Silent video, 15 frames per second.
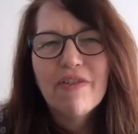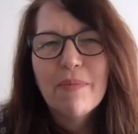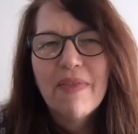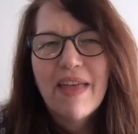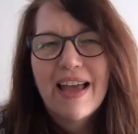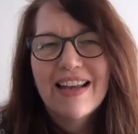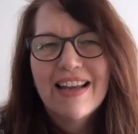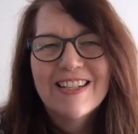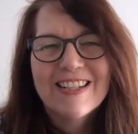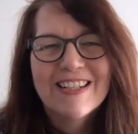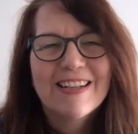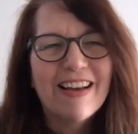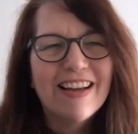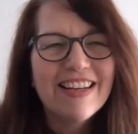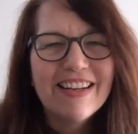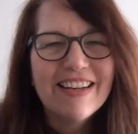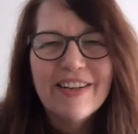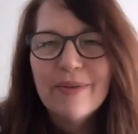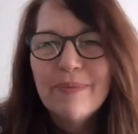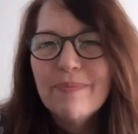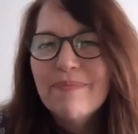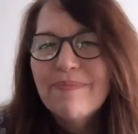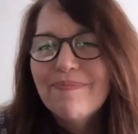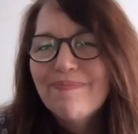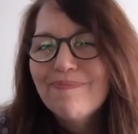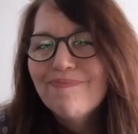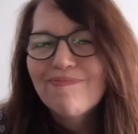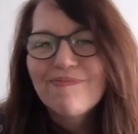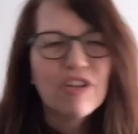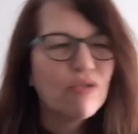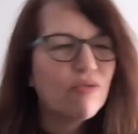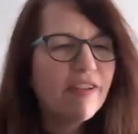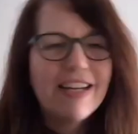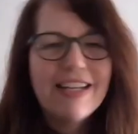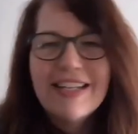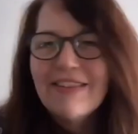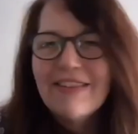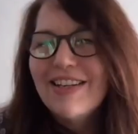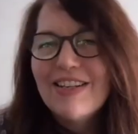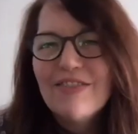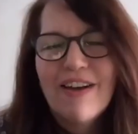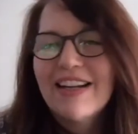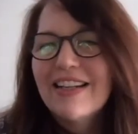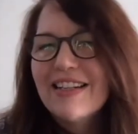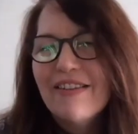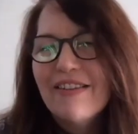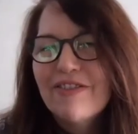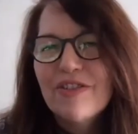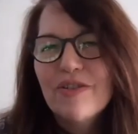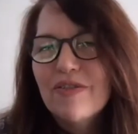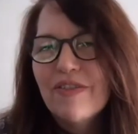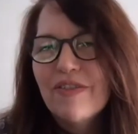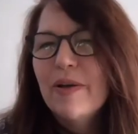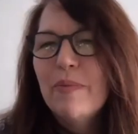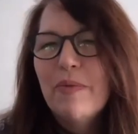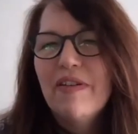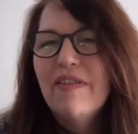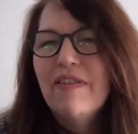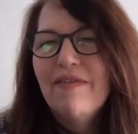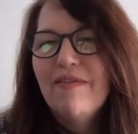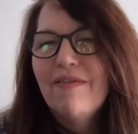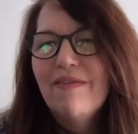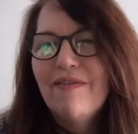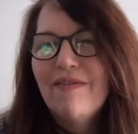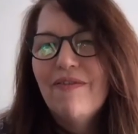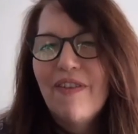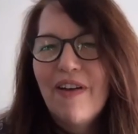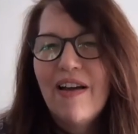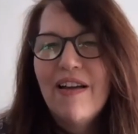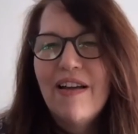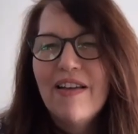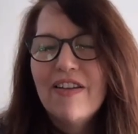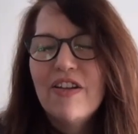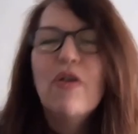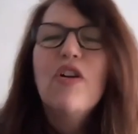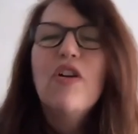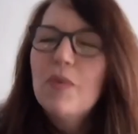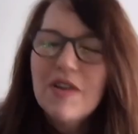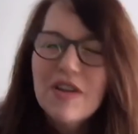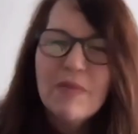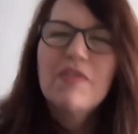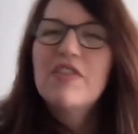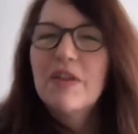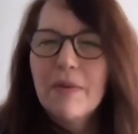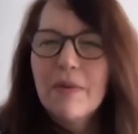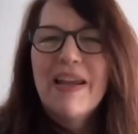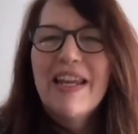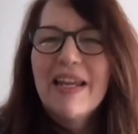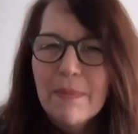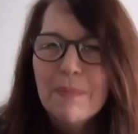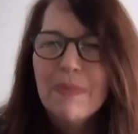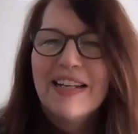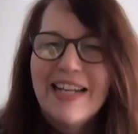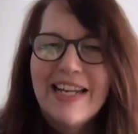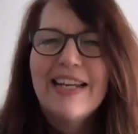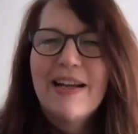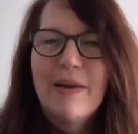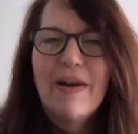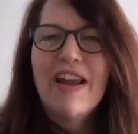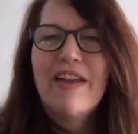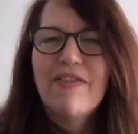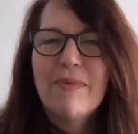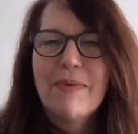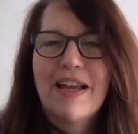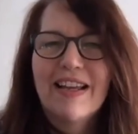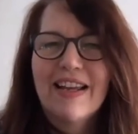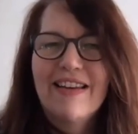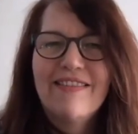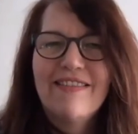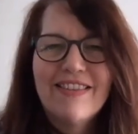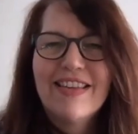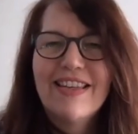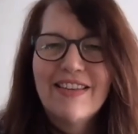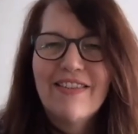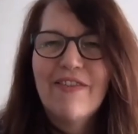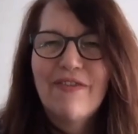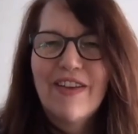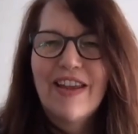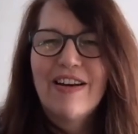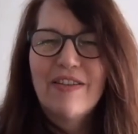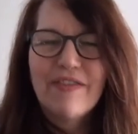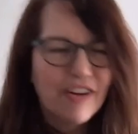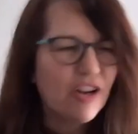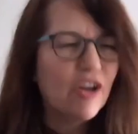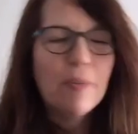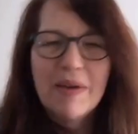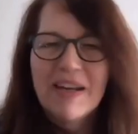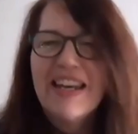that, I don't know, creative, interactive sort of urban, we don't want to be completely away from that kind of feel. So I